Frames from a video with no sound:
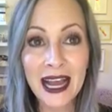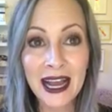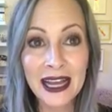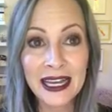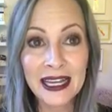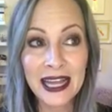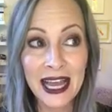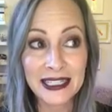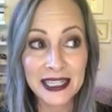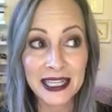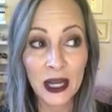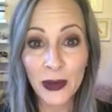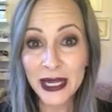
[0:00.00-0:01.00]
I had
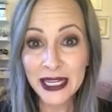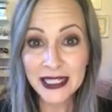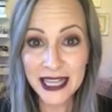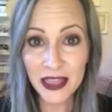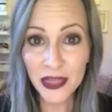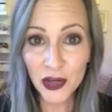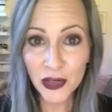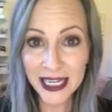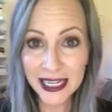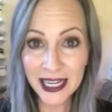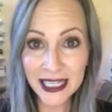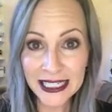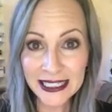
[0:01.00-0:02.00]
to go in at 10:30
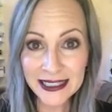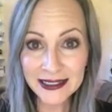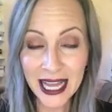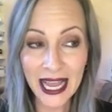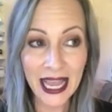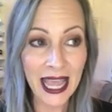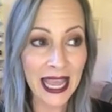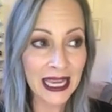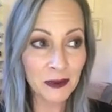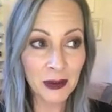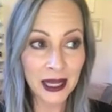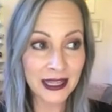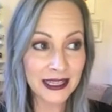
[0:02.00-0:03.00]
at night. I
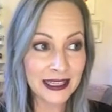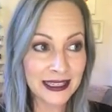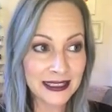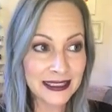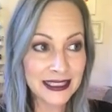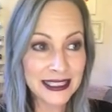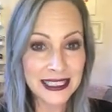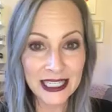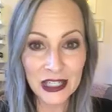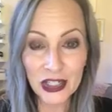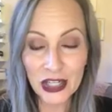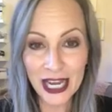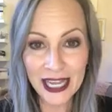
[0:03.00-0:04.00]
ate my
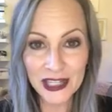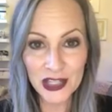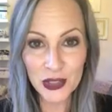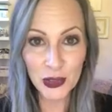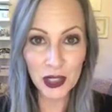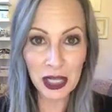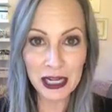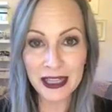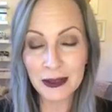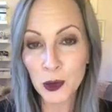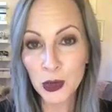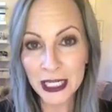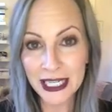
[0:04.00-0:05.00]
dinner at 2 o'clock in
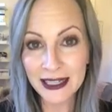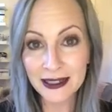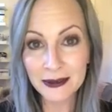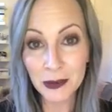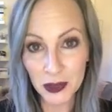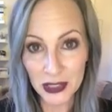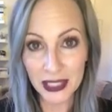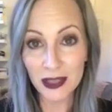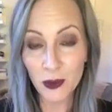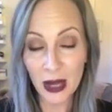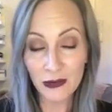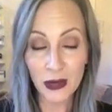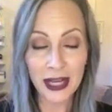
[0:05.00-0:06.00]
the morning, mostly at
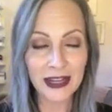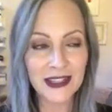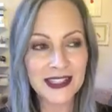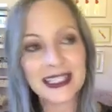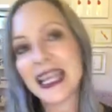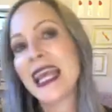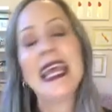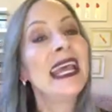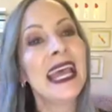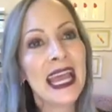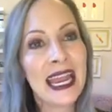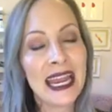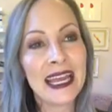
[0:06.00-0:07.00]
the Waffle House,
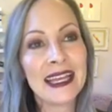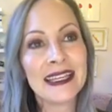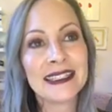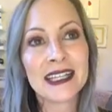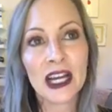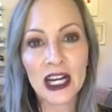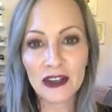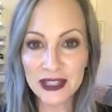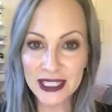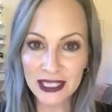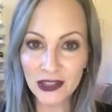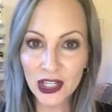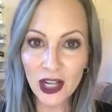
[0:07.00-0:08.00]
and got off at
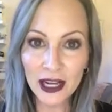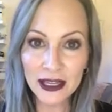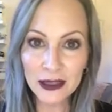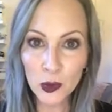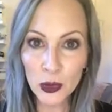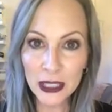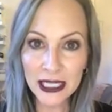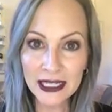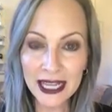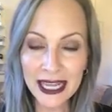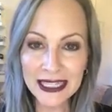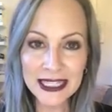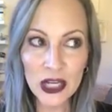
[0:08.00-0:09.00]
7 o'clock in the
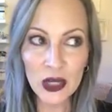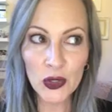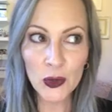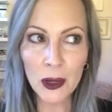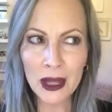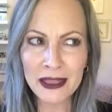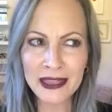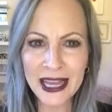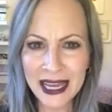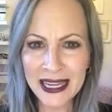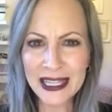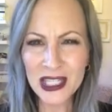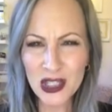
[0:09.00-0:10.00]
morning. And so
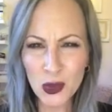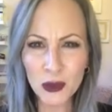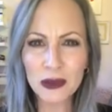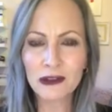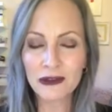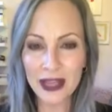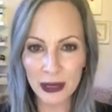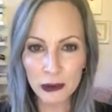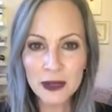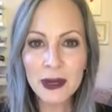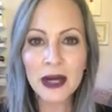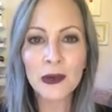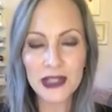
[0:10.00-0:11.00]
that
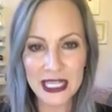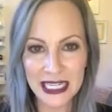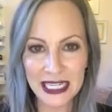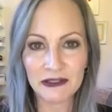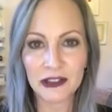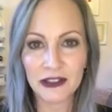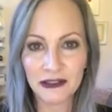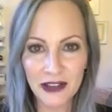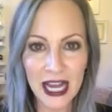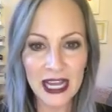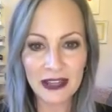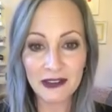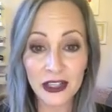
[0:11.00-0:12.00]
was my routine for
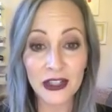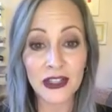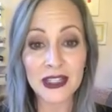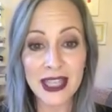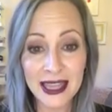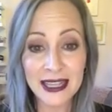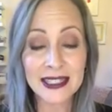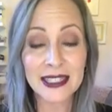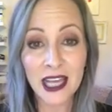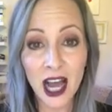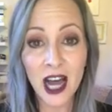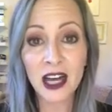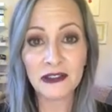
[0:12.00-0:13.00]
5 years, and that is a
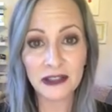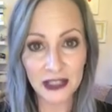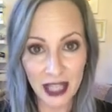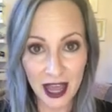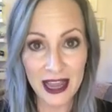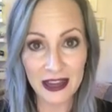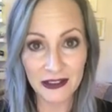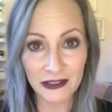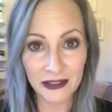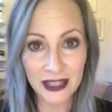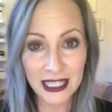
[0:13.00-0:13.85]
tough life.